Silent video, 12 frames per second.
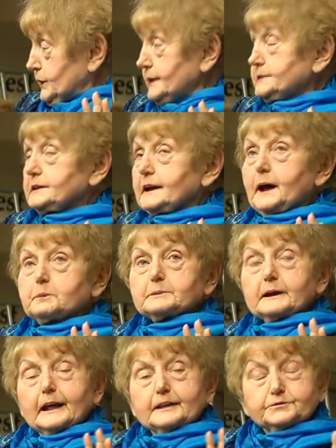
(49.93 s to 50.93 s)
I said, I'm
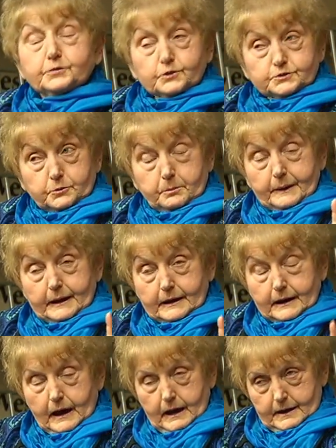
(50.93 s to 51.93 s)
grateful to be
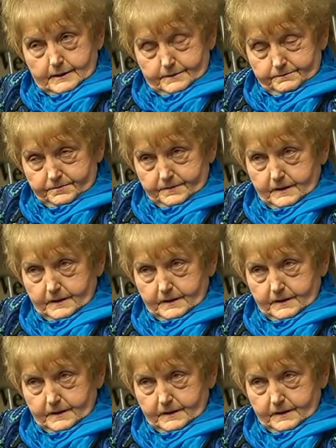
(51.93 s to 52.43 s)
alive.